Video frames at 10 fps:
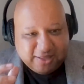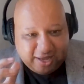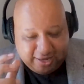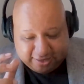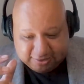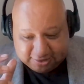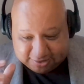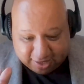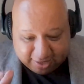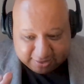Like
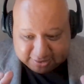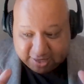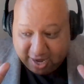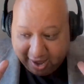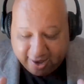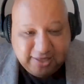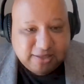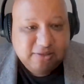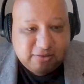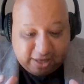decides I
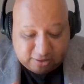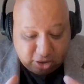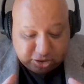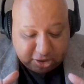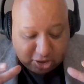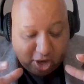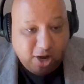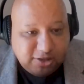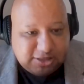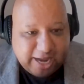can like there's this
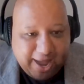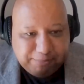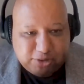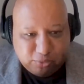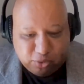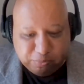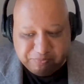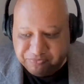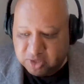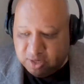untapped
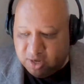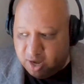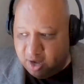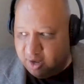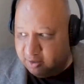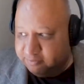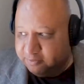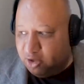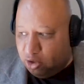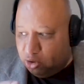group of
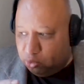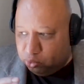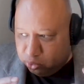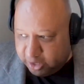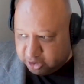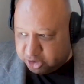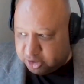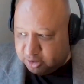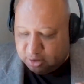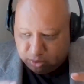
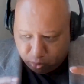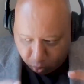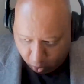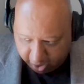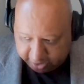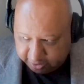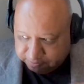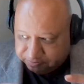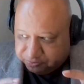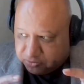rich white
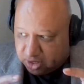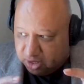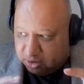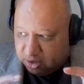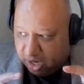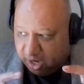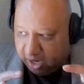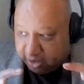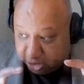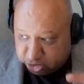
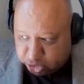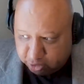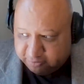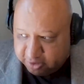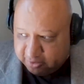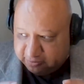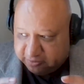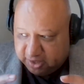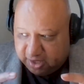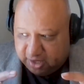uh, conservative